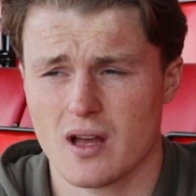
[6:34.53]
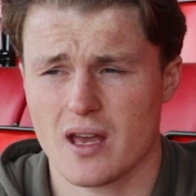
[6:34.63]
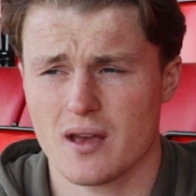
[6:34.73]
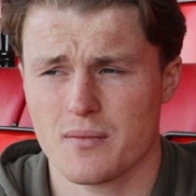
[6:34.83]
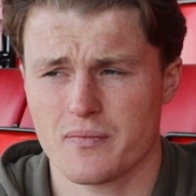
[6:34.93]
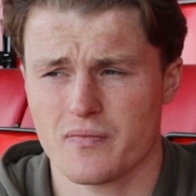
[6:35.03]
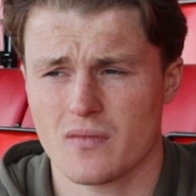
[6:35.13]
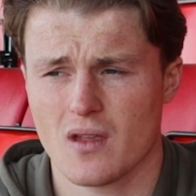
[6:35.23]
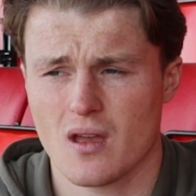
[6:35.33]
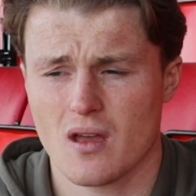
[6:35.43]
Um,
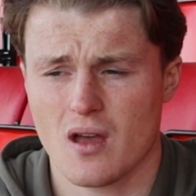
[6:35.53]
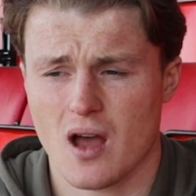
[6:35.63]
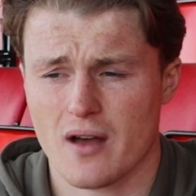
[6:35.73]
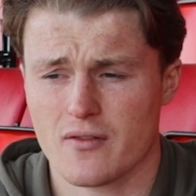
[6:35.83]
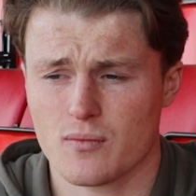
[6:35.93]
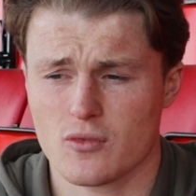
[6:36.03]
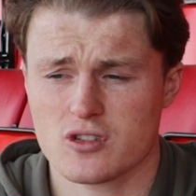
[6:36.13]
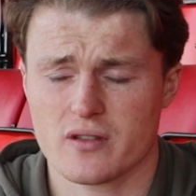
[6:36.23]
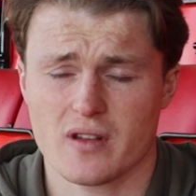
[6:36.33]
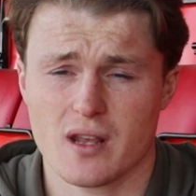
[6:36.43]
have as
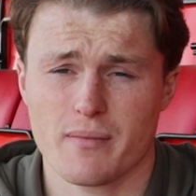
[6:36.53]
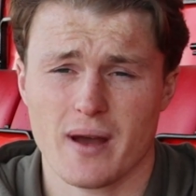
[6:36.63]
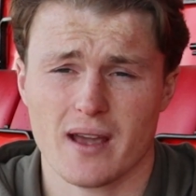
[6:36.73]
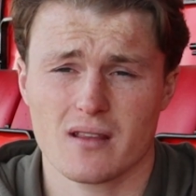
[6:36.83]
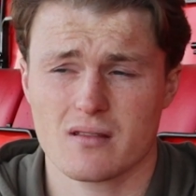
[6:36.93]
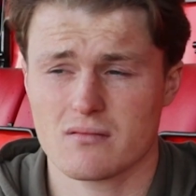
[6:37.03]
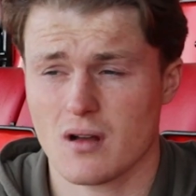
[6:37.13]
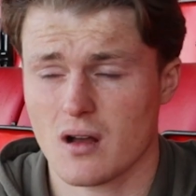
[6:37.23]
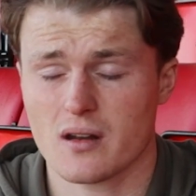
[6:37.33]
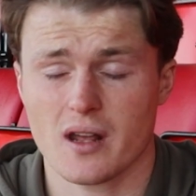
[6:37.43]
much of an impact
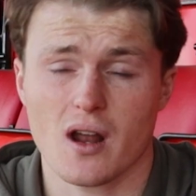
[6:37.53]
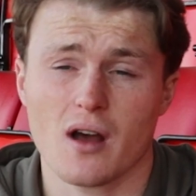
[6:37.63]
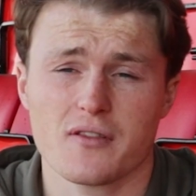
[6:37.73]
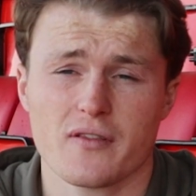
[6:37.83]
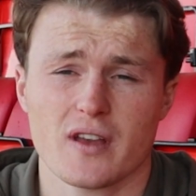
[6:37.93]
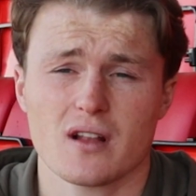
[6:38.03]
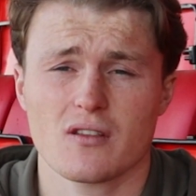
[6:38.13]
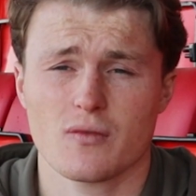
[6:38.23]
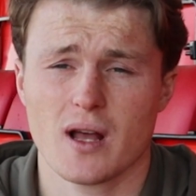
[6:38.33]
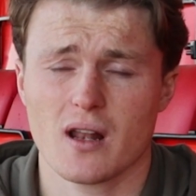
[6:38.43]
on and off the field
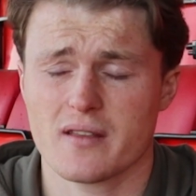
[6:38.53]
as well.